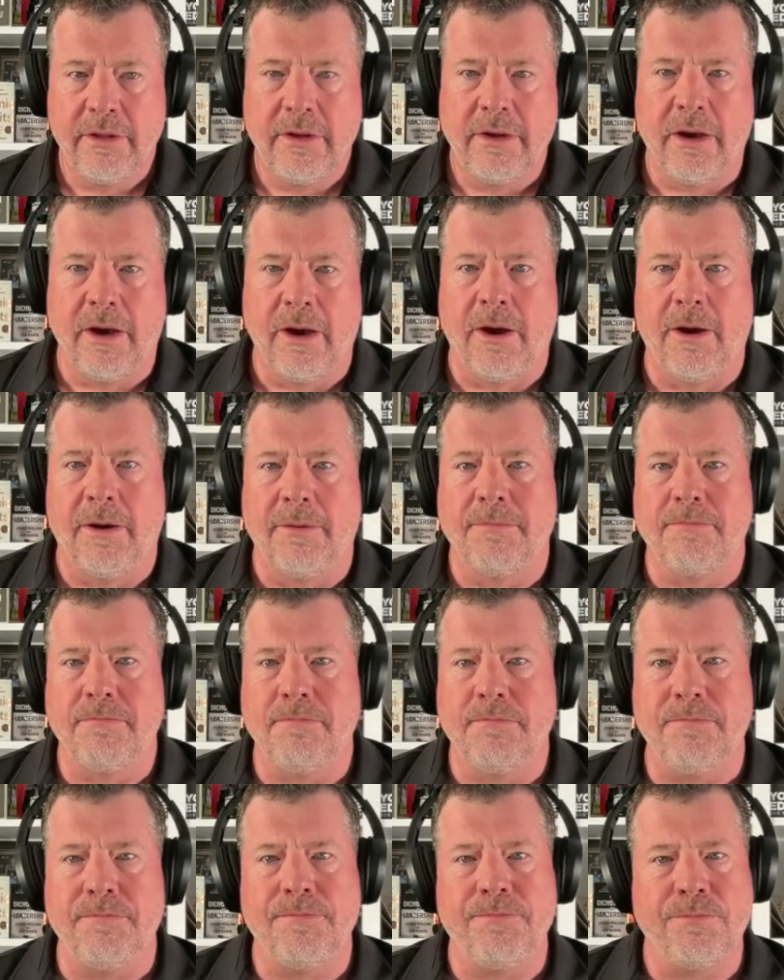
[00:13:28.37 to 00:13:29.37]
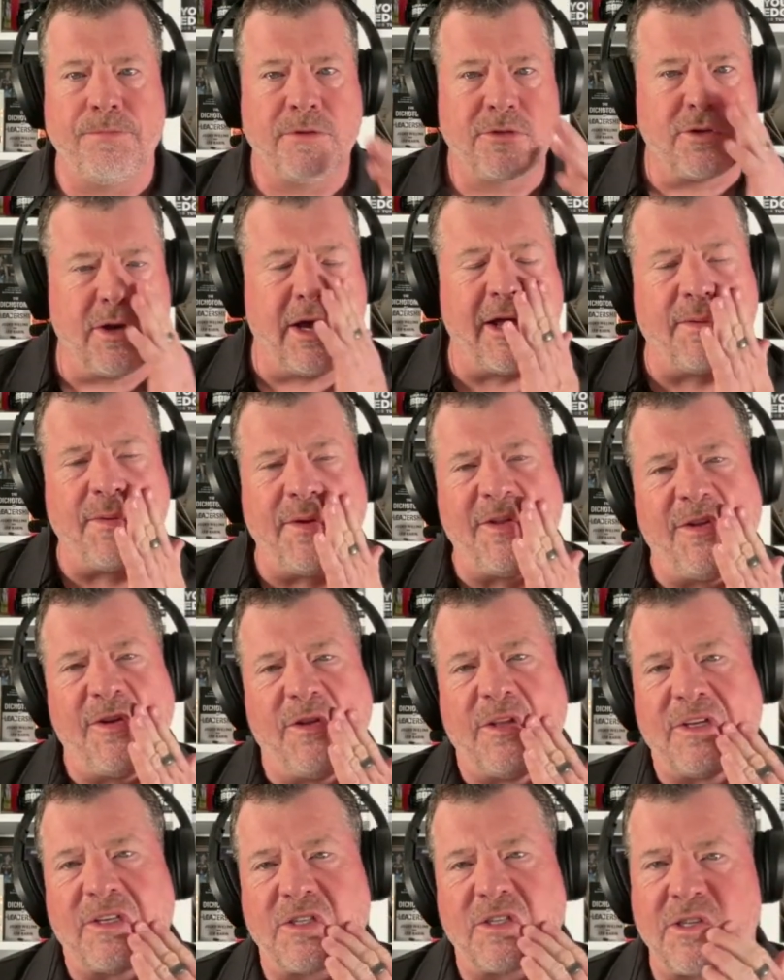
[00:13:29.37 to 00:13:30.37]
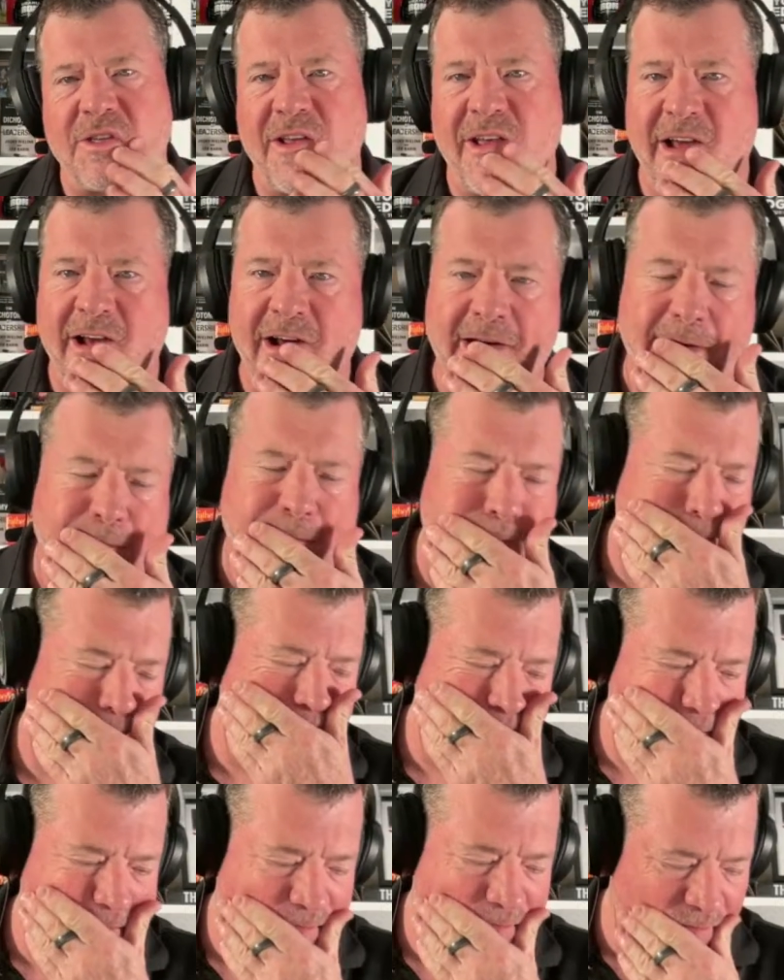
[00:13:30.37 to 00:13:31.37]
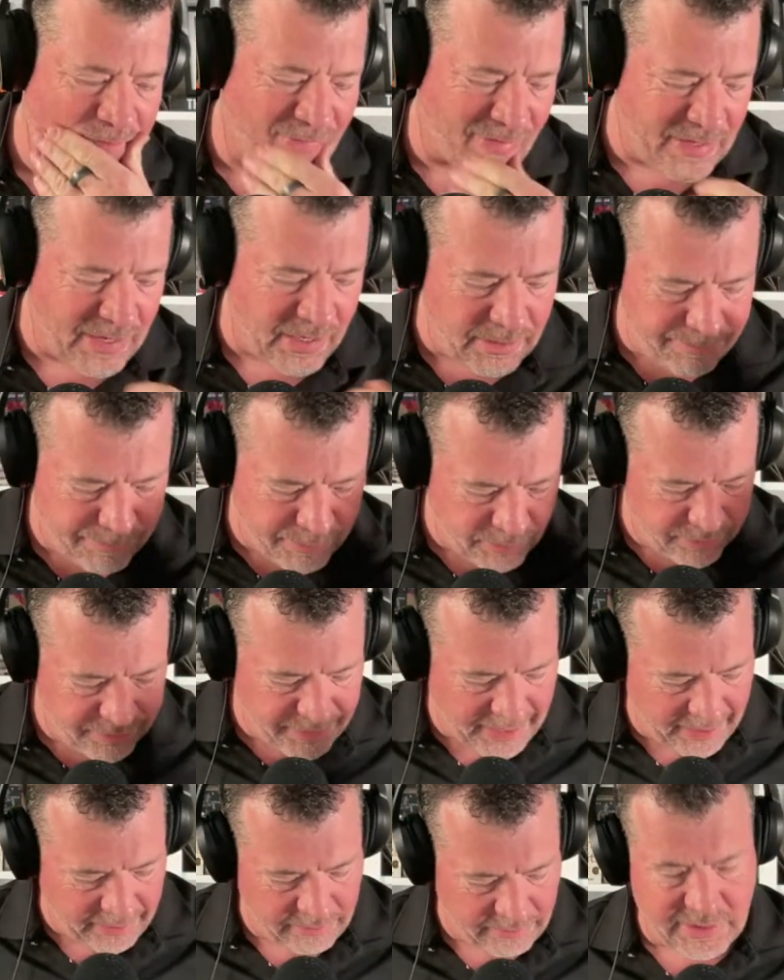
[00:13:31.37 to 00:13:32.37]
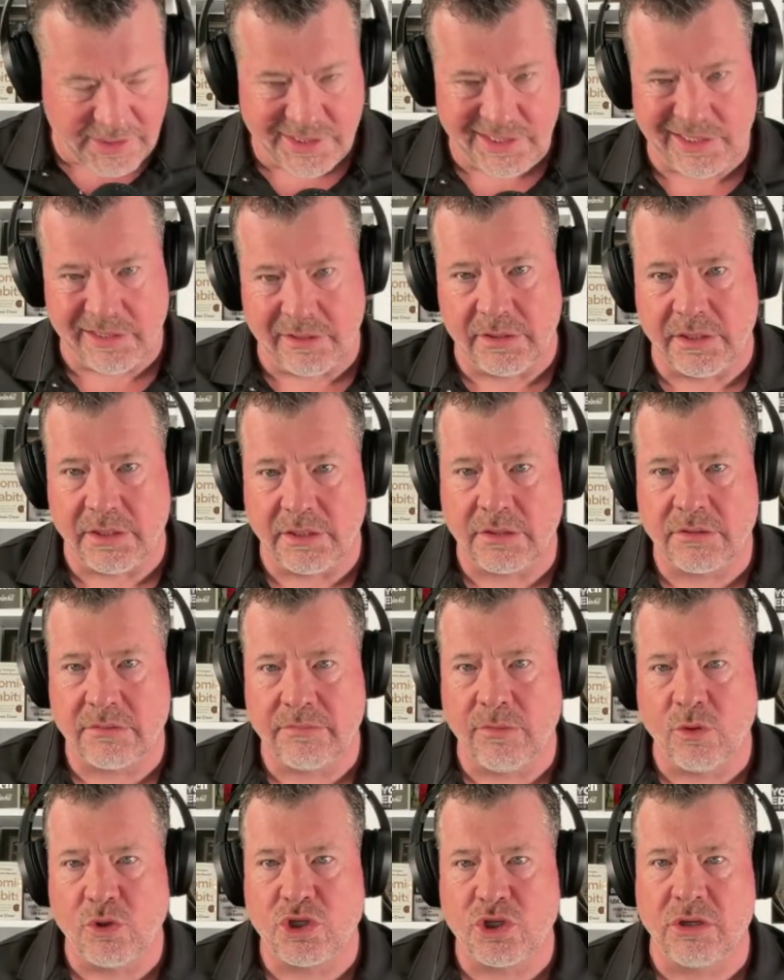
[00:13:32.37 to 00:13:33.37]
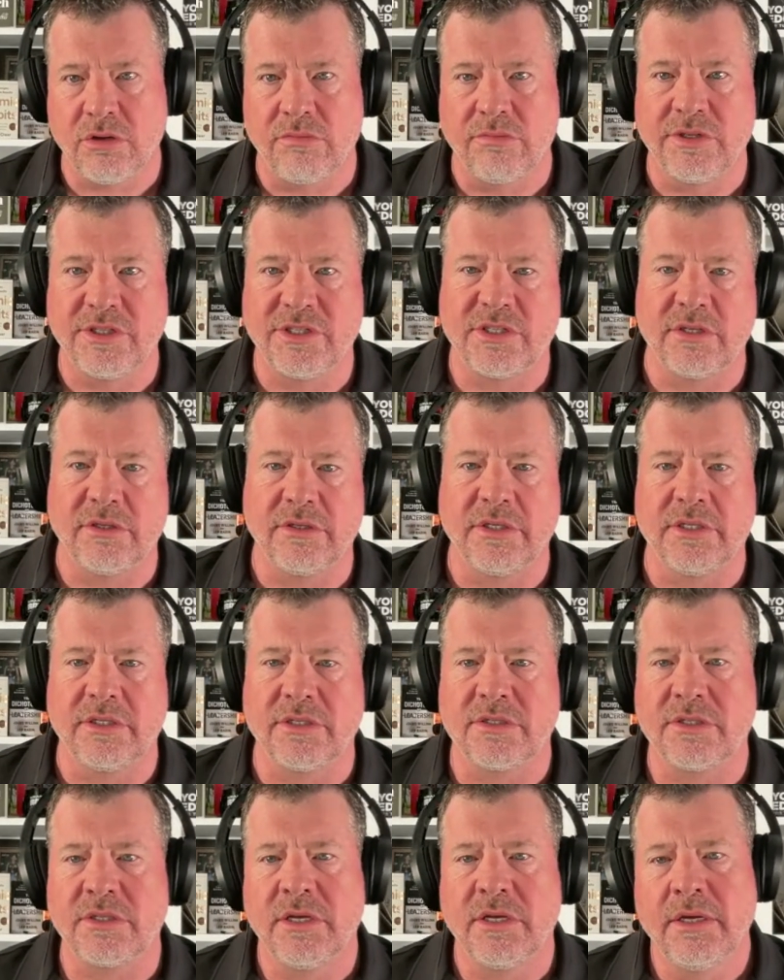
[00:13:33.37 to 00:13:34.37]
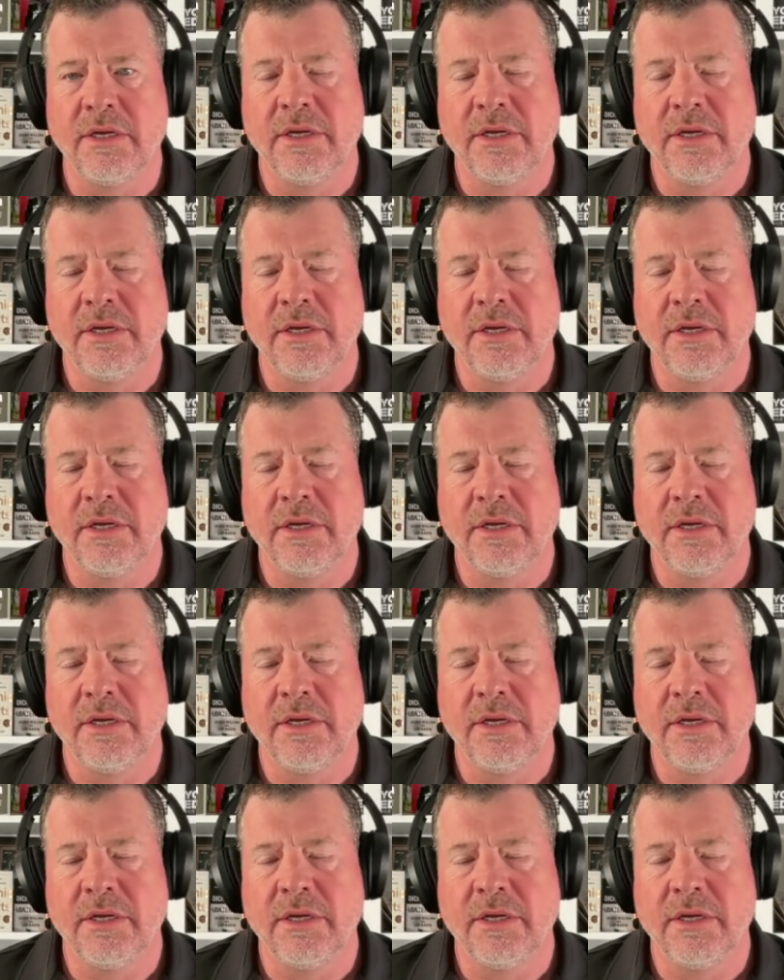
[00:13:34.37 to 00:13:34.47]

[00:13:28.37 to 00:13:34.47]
So how do we do this? How do you build that resilience, emotional resilience?